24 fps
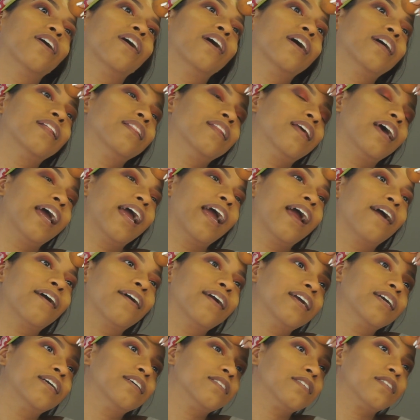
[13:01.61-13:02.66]
on the
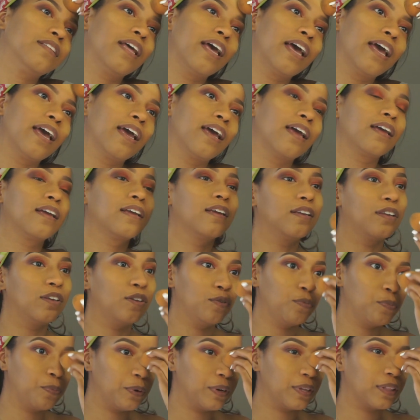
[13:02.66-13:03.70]
areas that
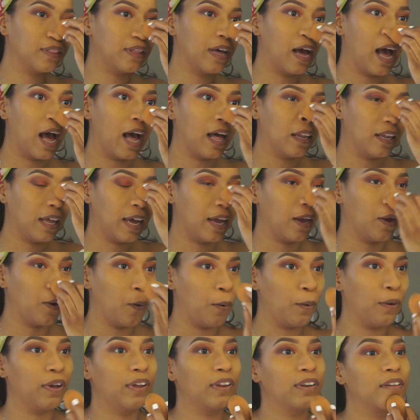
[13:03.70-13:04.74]
you put the highlight
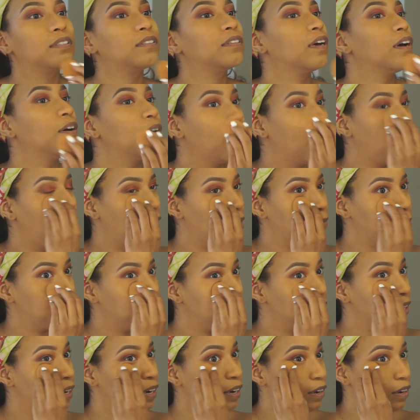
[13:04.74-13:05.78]
on. So I
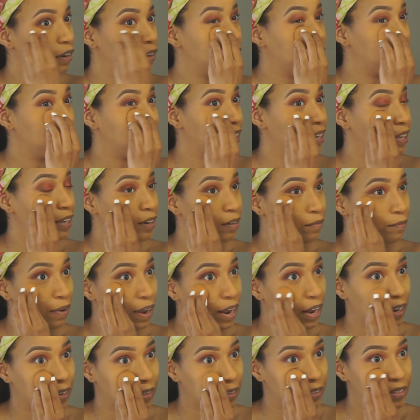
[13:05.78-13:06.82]
put it in
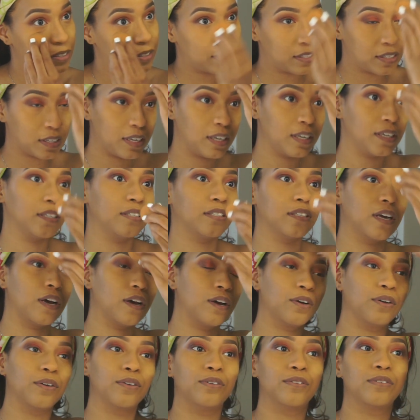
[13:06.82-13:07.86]
my
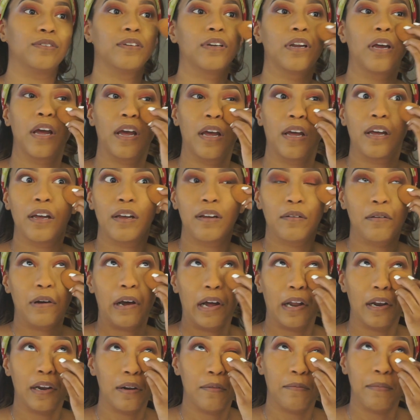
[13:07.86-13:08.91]
T-zone,
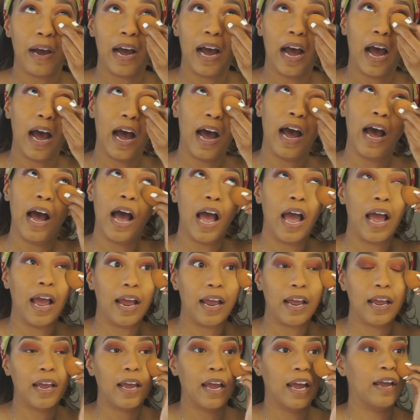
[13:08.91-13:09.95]
under my
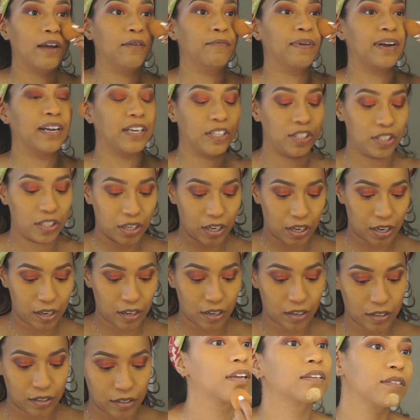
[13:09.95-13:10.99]
eye, and my
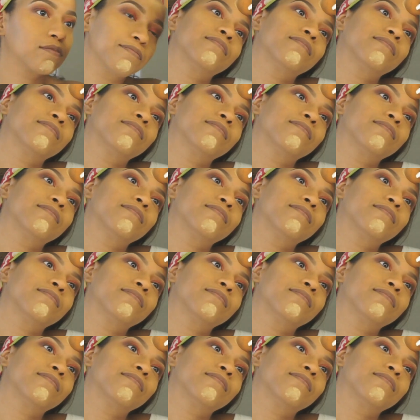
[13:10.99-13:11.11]
chin.